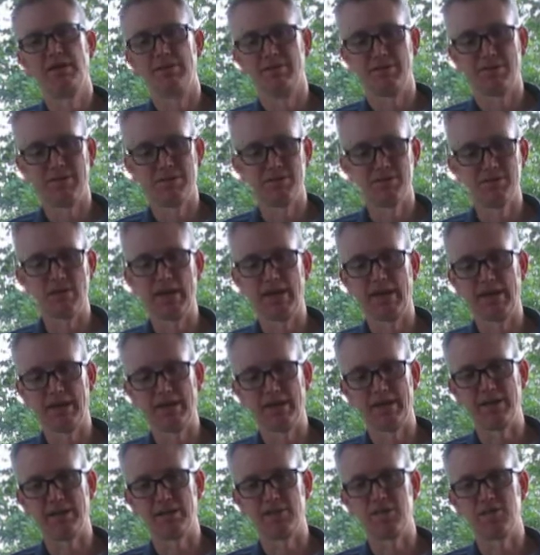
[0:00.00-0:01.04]
uh, saying
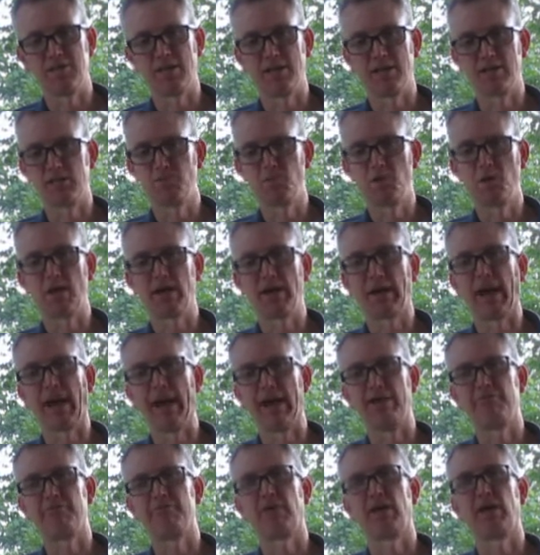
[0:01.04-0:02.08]
in his, his book,
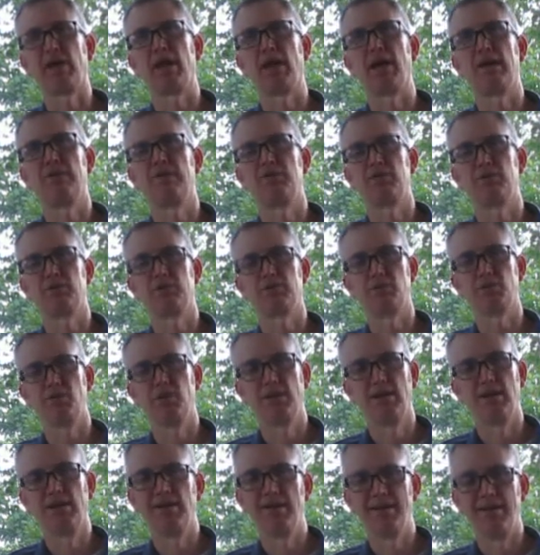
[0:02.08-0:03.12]
and I forgot to
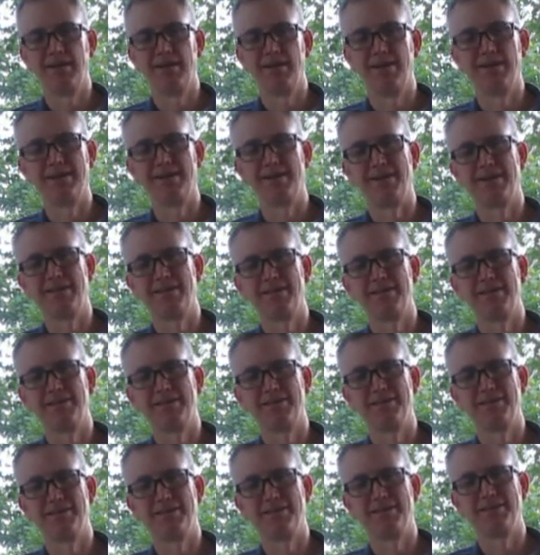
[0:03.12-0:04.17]
uh,
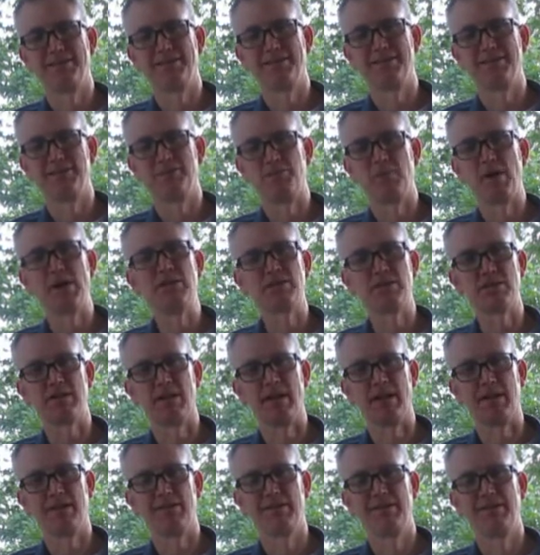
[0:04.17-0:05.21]
uh, mention
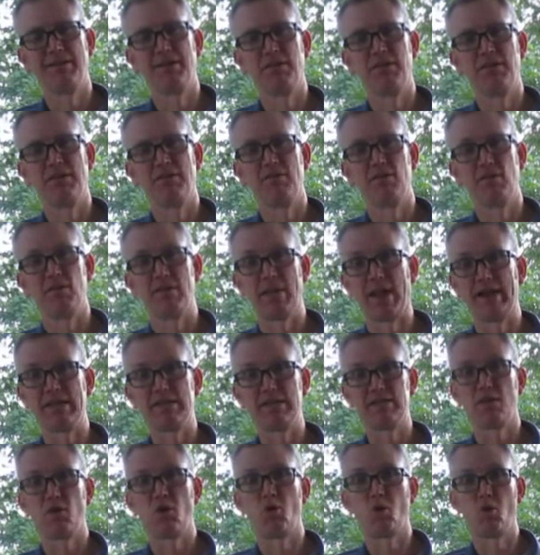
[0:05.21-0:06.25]
that, that that
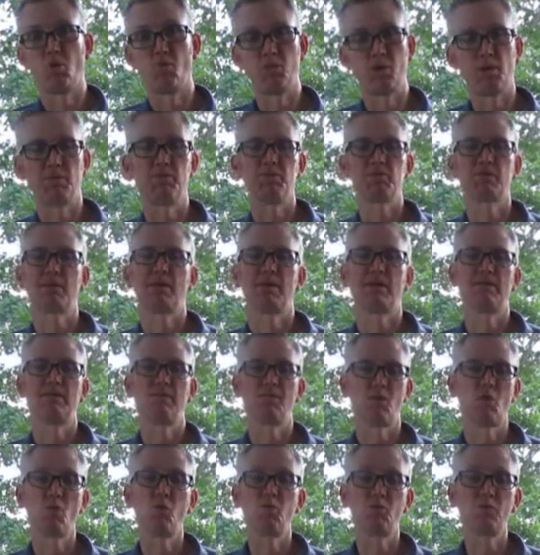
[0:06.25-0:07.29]
is the whole purpose that I,
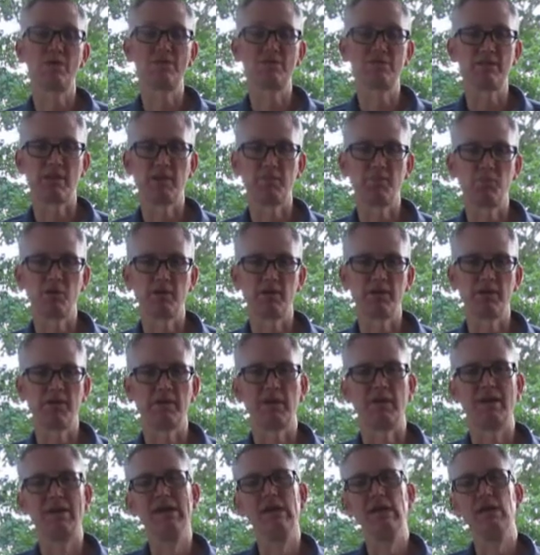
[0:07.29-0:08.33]
the whole reason that I put it in
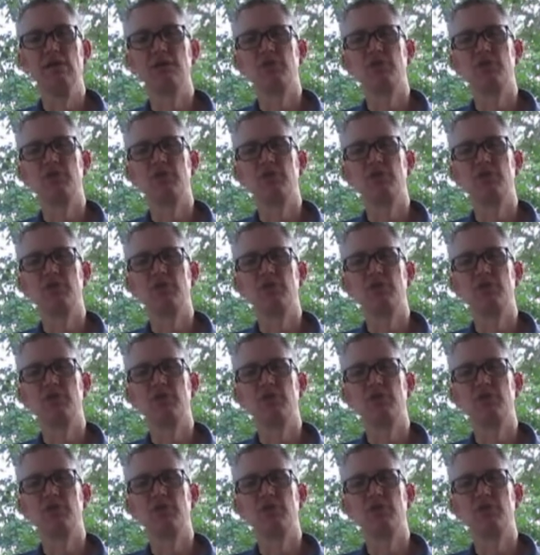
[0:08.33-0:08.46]
there.